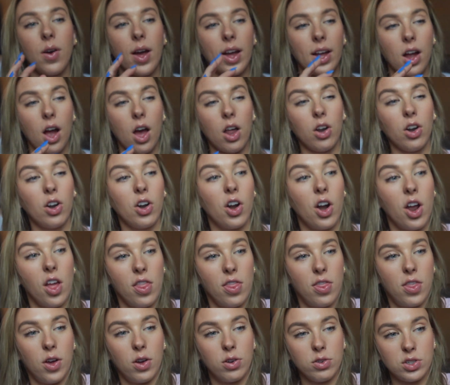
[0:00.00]
I got her
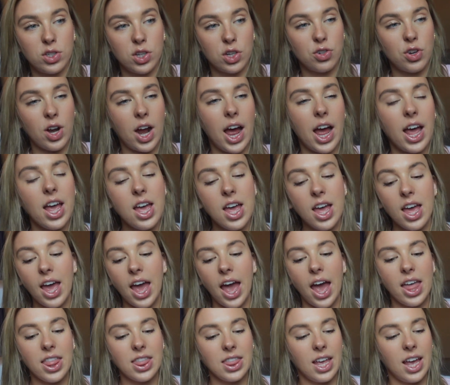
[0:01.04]
those to try.
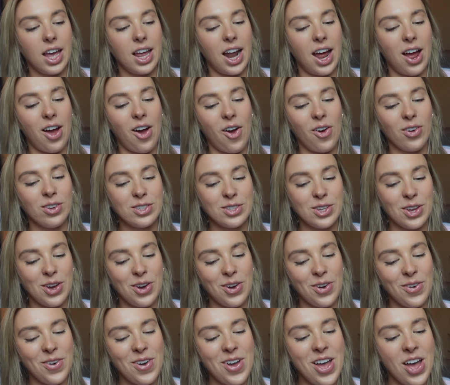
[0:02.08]
And then I
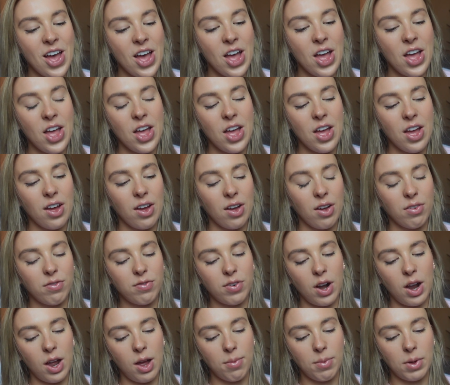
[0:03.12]
also,
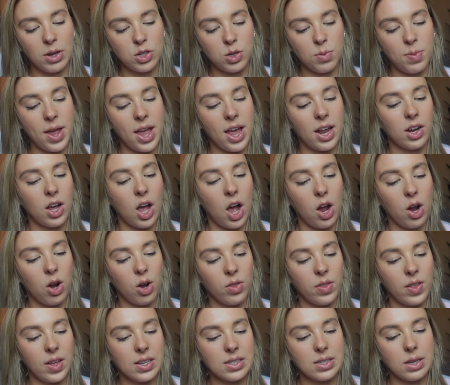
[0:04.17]
from Japan, got her
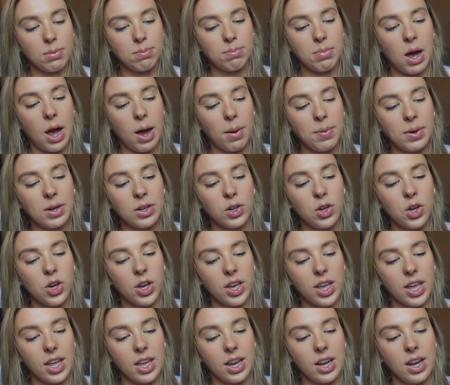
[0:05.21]
this Poppin'
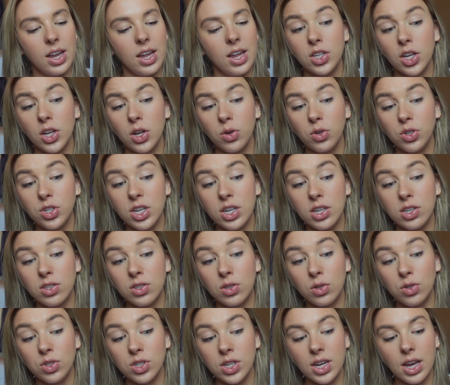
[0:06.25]
Cookin' Tanoshi
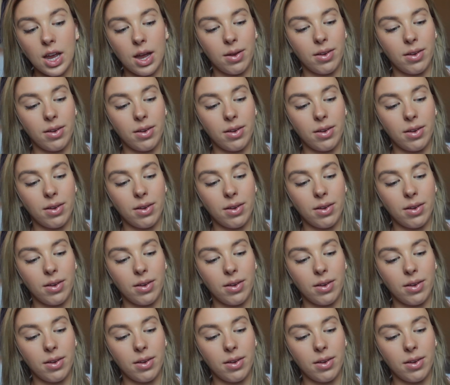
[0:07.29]
Sushi.